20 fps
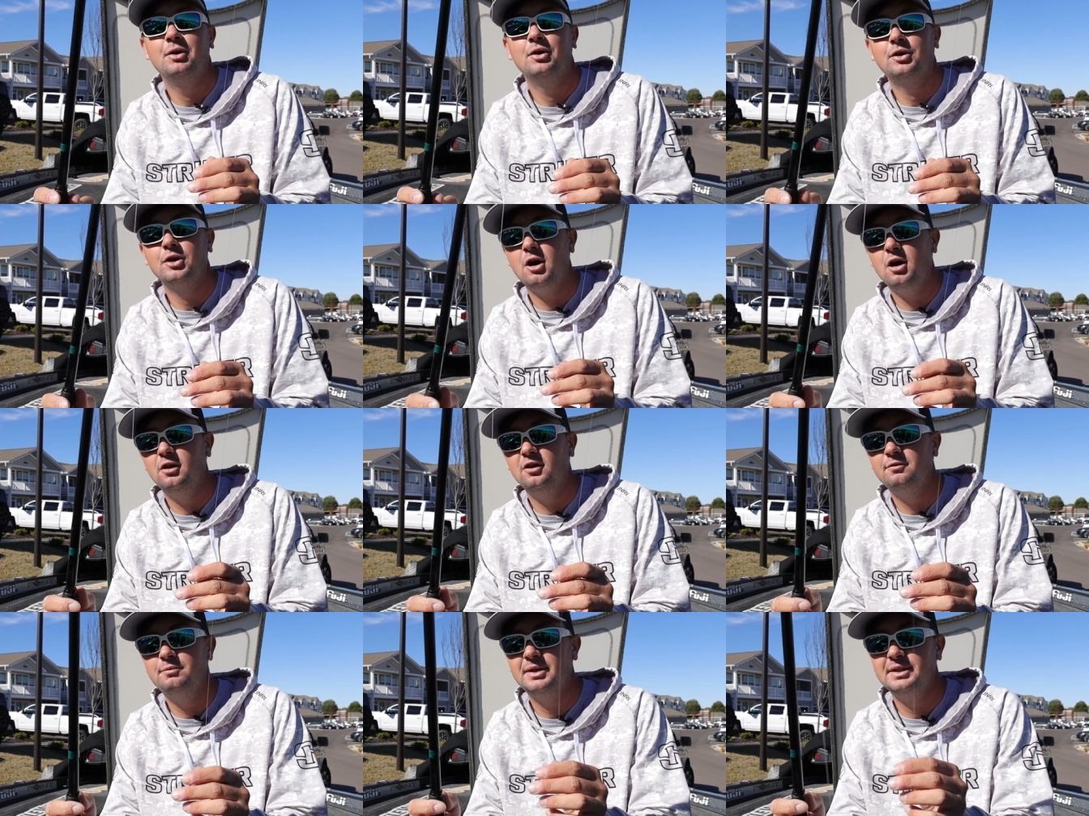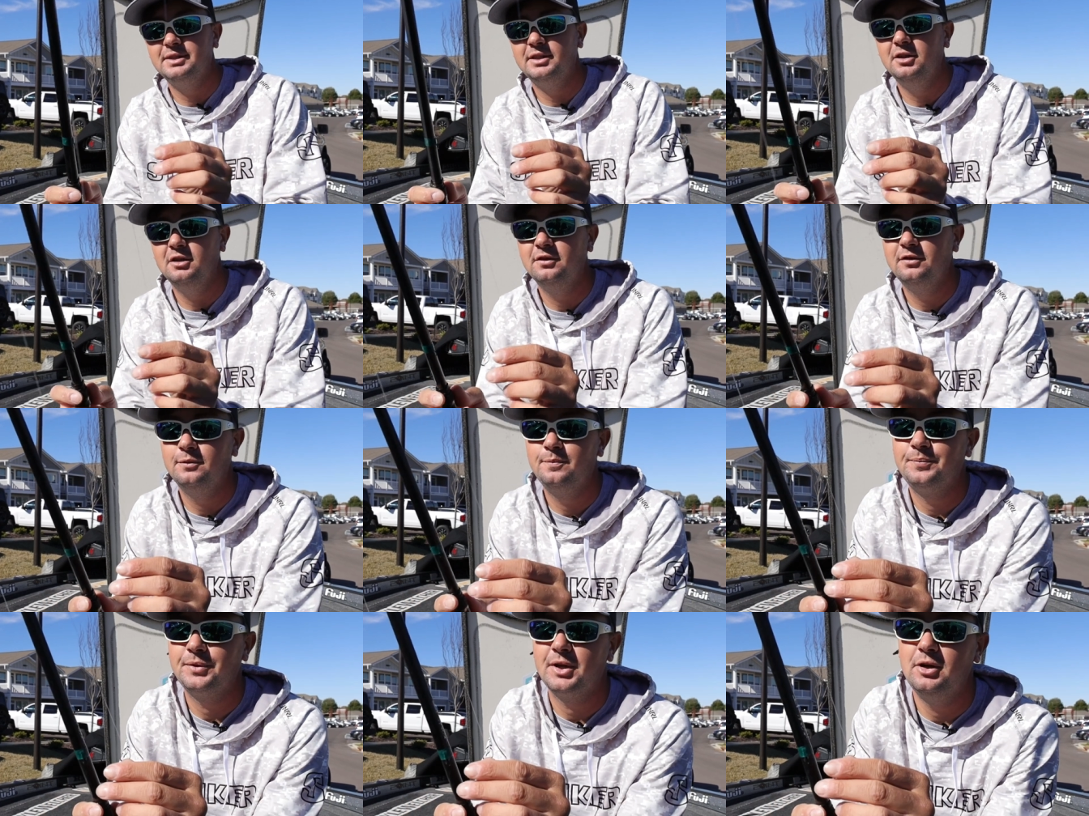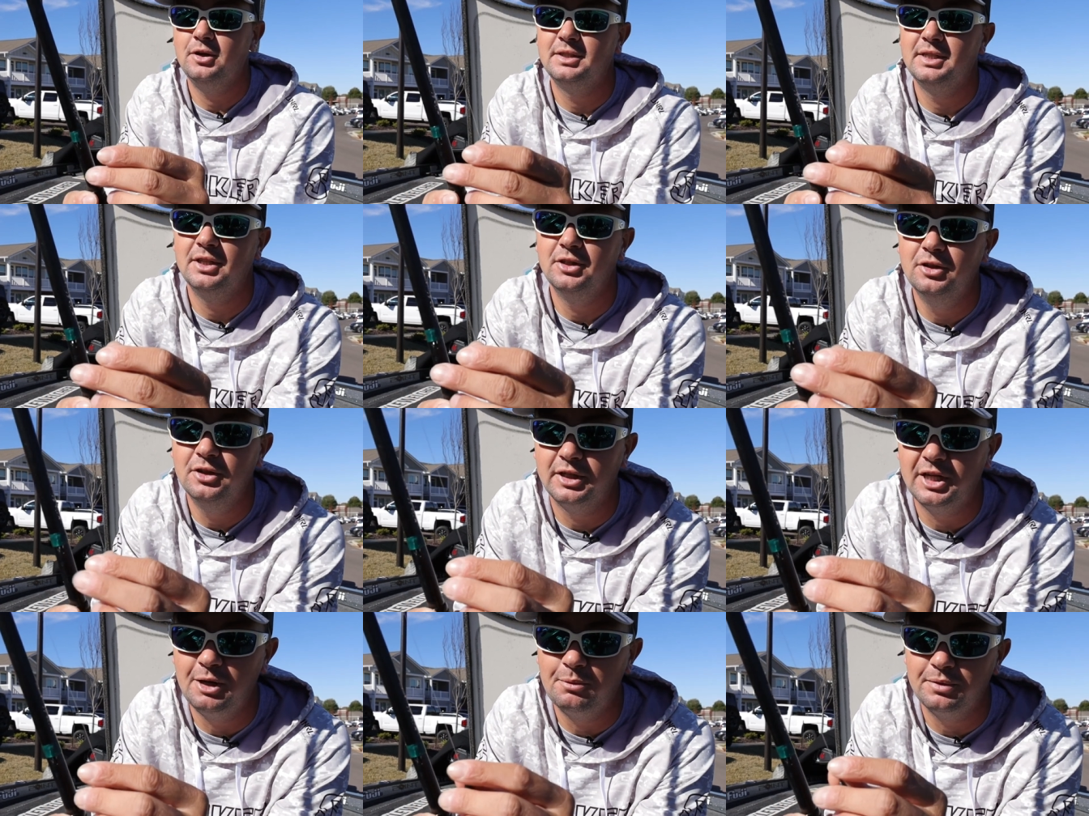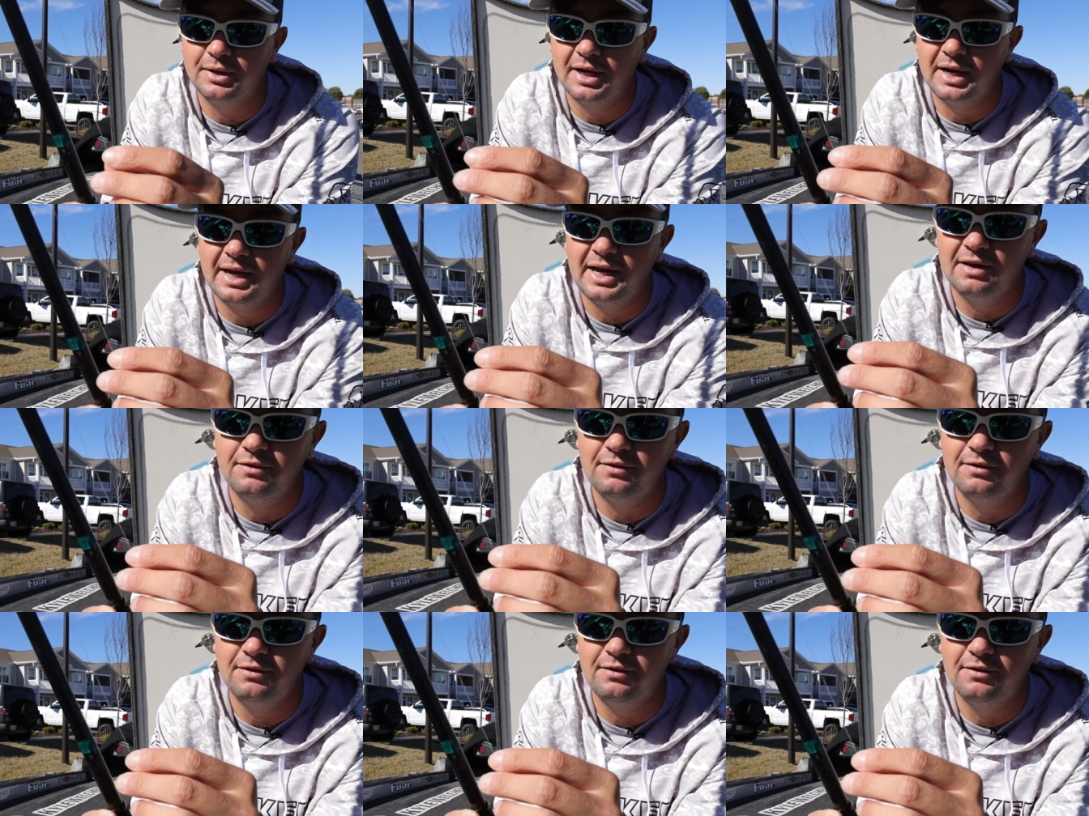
built all of myself and you can see the hook keeper that I